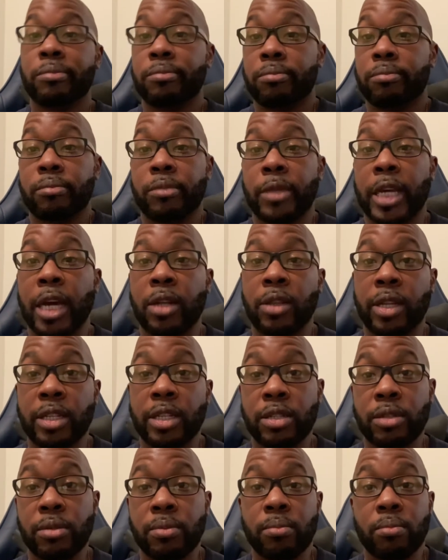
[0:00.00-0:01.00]
Now
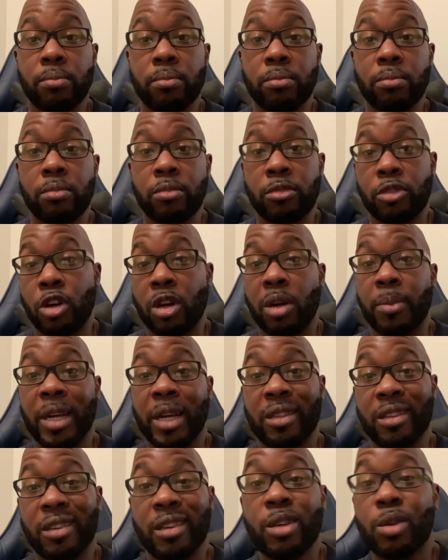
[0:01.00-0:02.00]
let's talk about
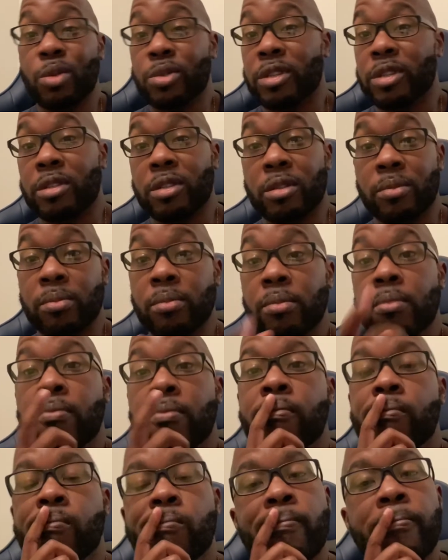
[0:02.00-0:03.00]
the ecosystem.
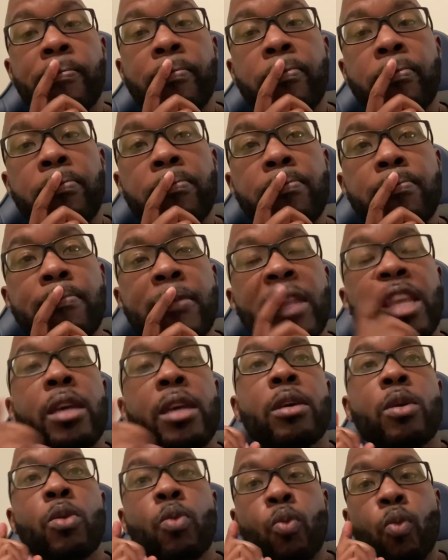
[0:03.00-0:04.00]

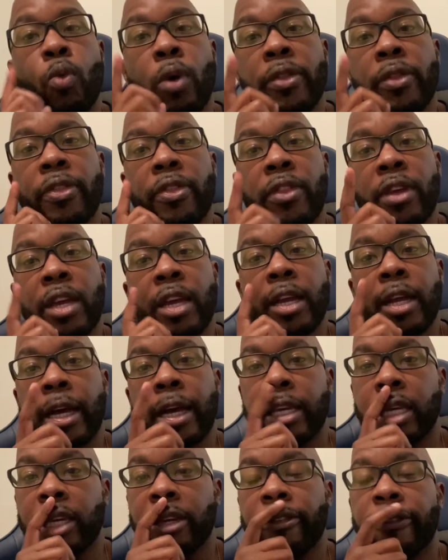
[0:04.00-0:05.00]
One thing I
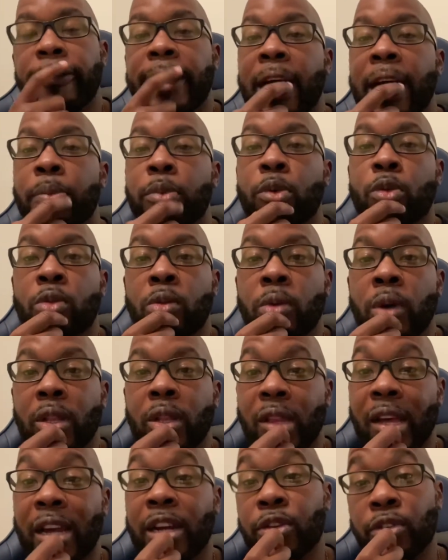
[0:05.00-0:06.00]
give Apple a
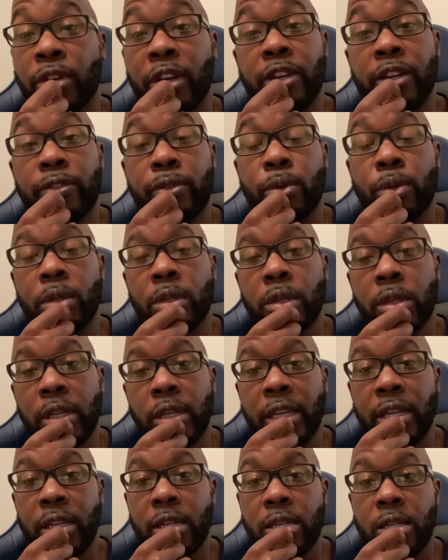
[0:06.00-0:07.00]
lot of credit for
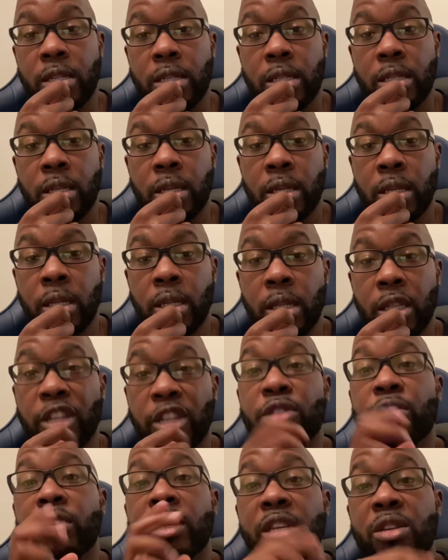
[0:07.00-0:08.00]
is their
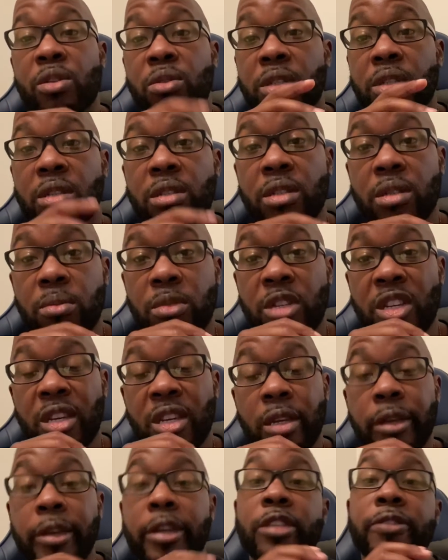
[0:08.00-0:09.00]
ecosystem
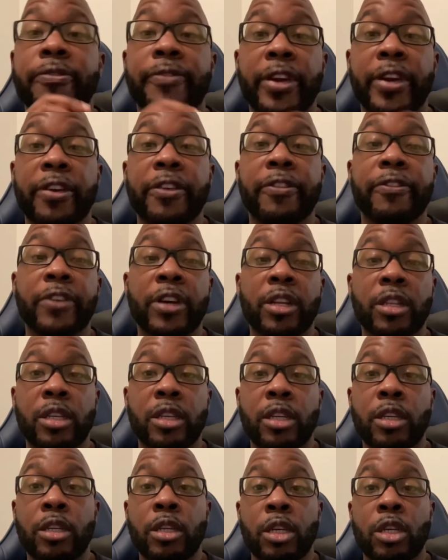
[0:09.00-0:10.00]
is very
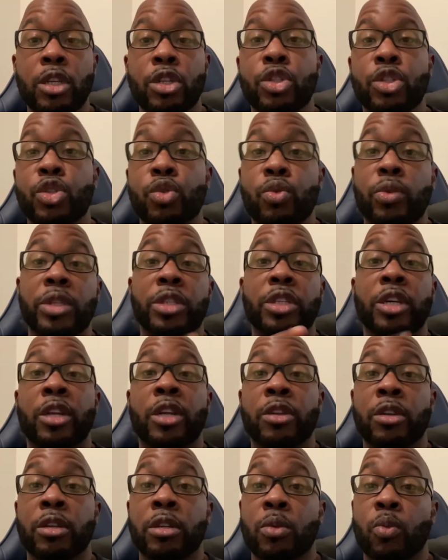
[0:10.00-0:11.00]
friendly to each
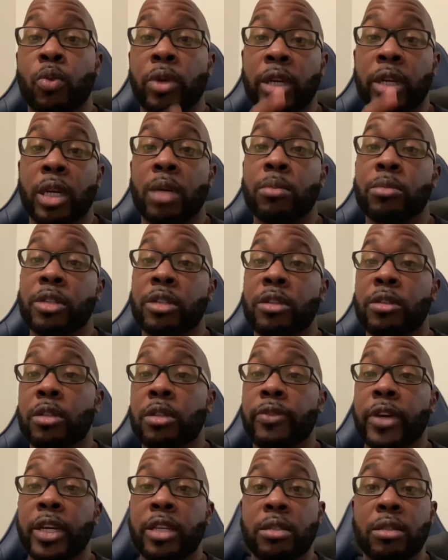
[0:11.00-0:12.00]
other when it comes to
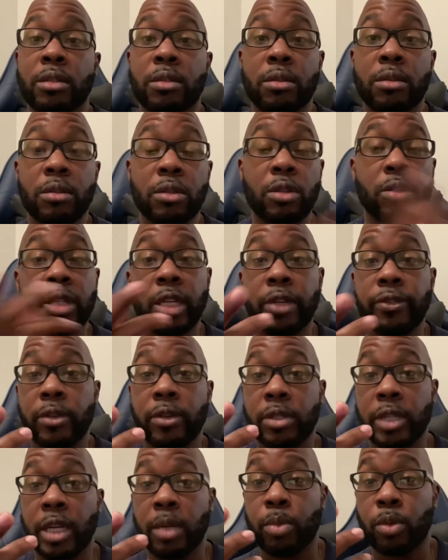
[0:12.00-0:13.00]
devices. So say for
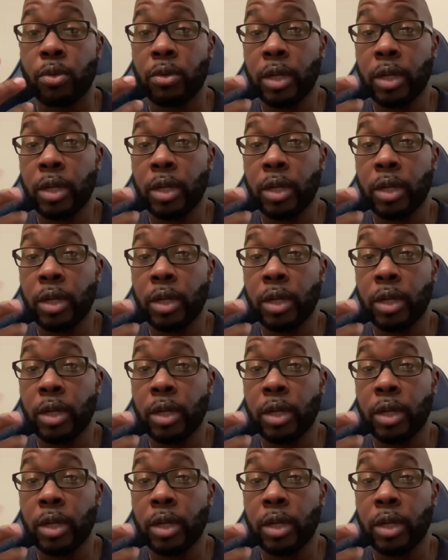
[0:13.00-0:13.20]
example,